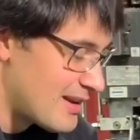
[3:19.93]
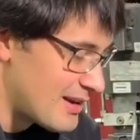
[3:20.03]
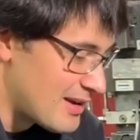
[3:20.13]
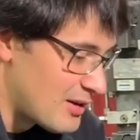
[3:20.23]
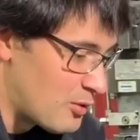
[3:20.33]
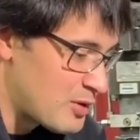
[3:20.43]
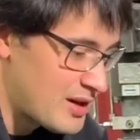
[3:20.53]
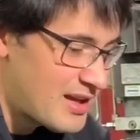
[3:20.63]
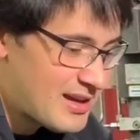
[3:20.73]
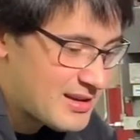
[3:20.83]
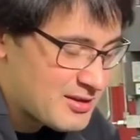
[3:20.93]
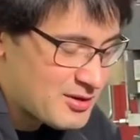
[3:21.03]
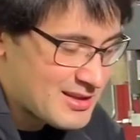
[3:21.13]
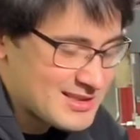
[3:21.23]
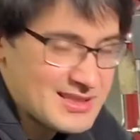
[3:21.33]
uh, or here in the
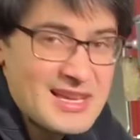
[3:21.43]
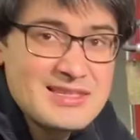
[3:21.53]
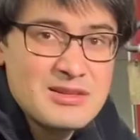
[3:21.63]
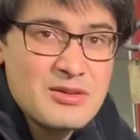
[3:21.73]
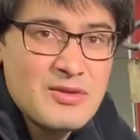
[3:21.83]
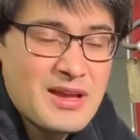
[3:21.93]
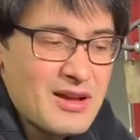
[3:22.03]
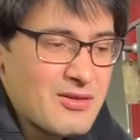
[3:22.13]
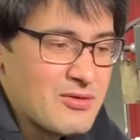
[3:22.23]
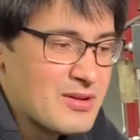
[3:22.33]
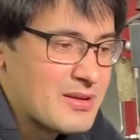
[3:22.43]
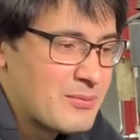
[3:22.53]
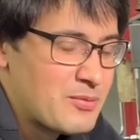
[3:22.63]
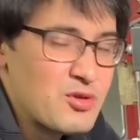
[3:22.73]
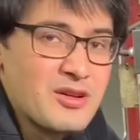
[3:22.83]
United States we have uh,
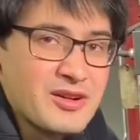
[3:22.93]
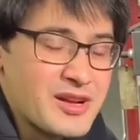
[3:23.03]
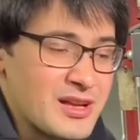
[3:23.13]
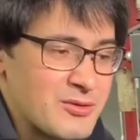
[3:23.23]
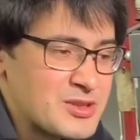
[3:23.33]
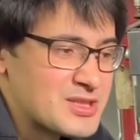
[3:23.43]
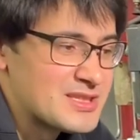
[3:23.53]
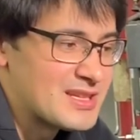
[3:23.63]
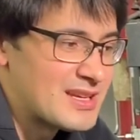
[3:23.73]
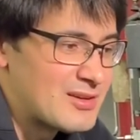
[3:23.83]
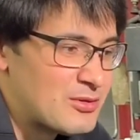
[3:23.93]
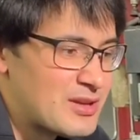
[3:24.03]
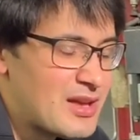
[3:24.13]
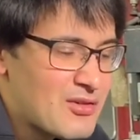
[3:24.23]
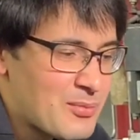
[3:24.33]
Buick Regal, which is uh, on
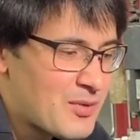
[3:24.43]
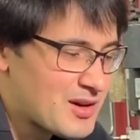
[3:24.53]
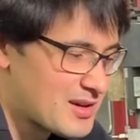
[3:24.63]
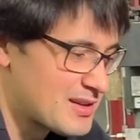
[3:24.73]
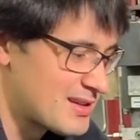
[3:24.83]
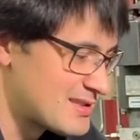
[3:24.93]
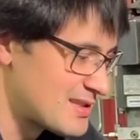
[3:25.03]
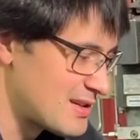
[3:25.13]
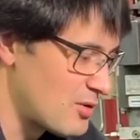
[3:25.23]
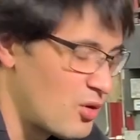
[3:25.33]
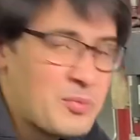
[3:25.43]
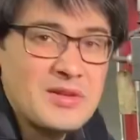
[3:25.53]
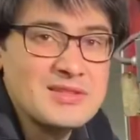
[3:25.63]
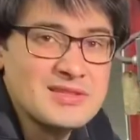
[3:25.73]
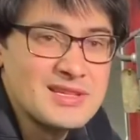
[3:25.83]
the Europe market is uh,
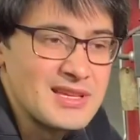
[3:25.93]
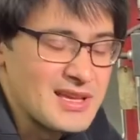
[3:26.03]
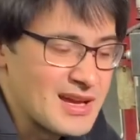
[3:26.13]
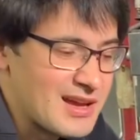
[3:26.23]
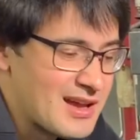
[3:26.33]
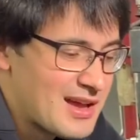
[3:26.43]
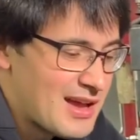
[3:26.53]
Opel Insignia.